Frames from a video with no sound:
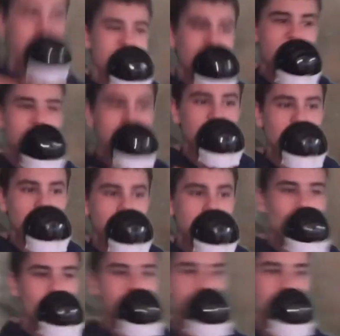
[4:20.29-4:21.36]
6
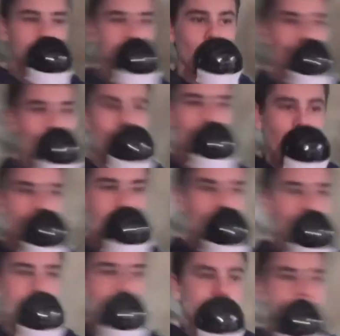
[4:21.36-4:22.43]
explosions so far.
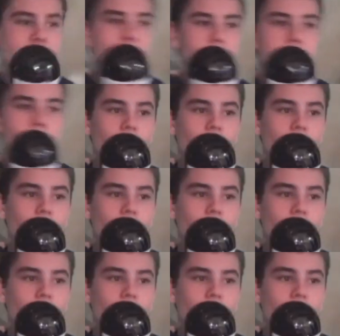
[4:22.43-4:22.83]
This